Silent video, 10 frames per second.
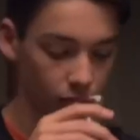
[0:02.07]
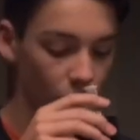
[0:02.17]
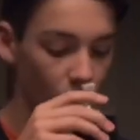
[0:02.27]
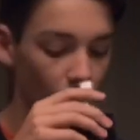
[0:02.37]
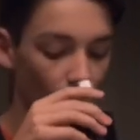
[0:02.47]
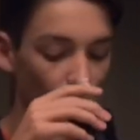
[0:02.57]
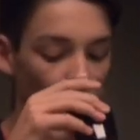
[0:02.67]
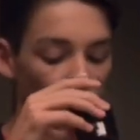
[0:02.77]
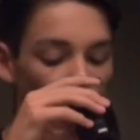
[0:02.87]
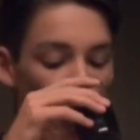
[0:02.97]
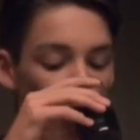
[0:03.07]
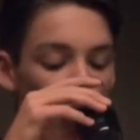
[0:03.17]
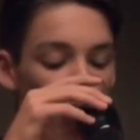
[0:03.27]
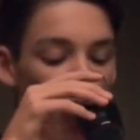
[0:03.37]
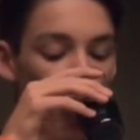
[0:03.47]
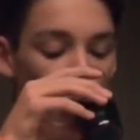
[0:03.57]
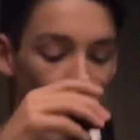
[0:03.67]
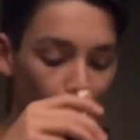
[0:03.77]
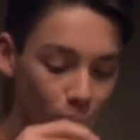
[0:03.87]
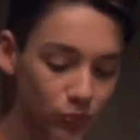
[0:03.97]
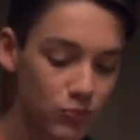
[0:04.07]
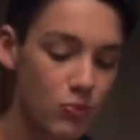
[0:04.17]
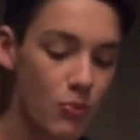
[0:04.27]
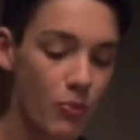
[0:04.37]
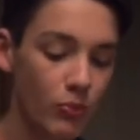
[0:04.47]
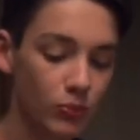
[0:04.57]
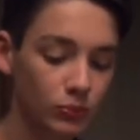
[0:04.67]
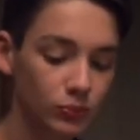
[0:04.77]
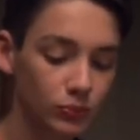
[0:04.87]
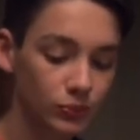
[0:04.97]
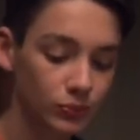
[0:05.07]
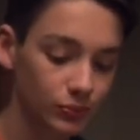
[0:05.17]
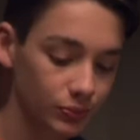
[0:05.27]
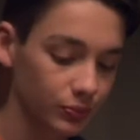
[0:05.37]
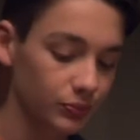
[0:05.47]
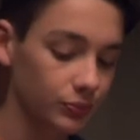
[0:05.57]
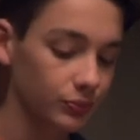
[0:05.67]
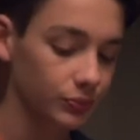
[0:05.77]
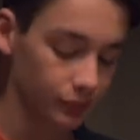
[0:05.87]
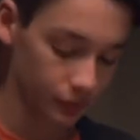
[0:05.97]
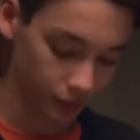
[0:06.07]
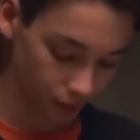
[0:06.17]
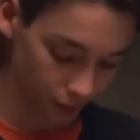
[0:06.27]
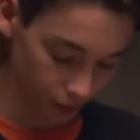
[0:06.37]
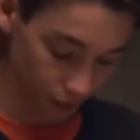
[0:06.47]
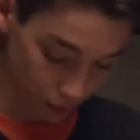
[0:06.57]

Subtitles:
(silent)